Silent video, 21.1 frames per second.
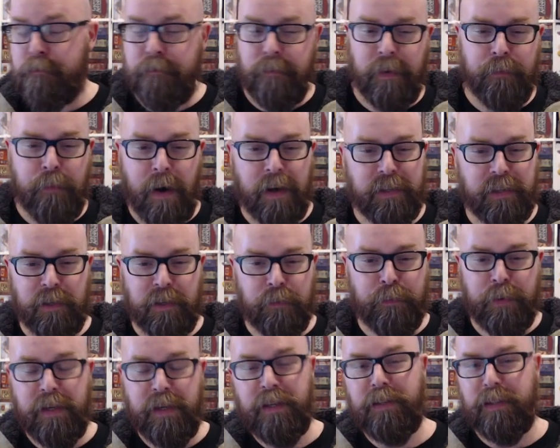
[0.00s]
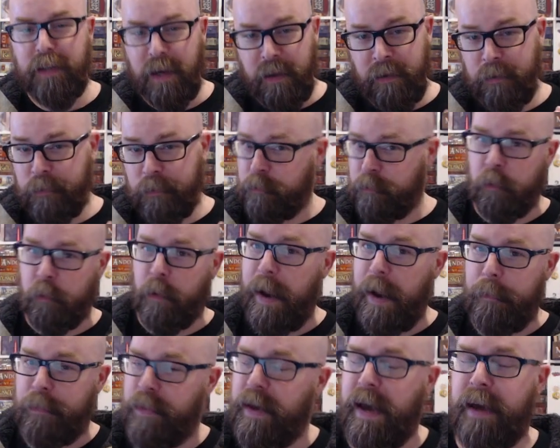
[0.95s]
masterpiece, I'll
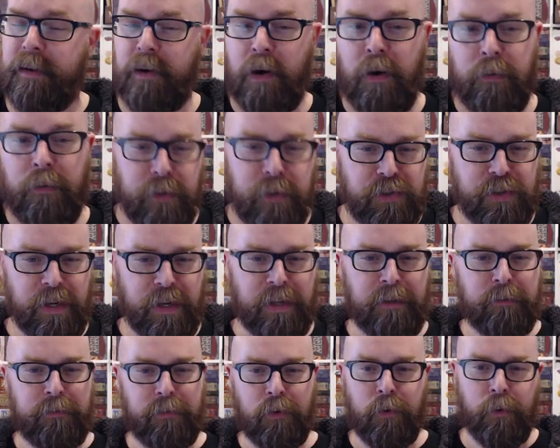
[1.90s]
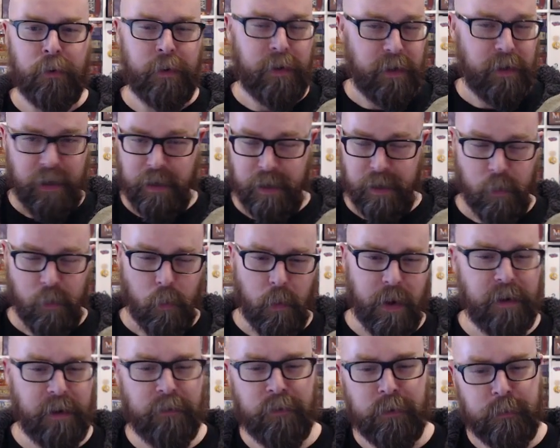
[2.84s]
grab that off the shelf or
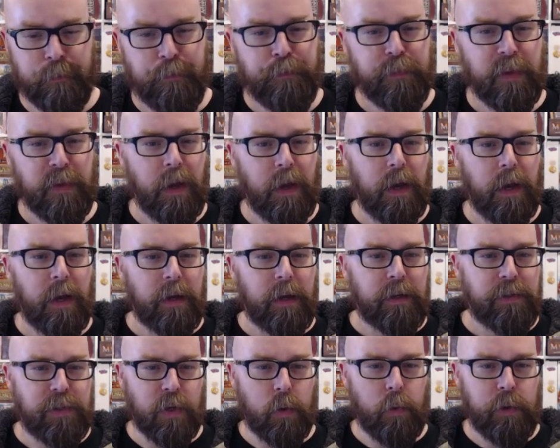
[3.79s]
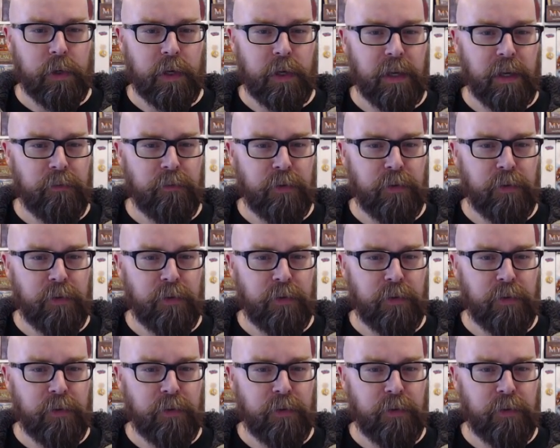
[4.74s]
whatever. So you can give it a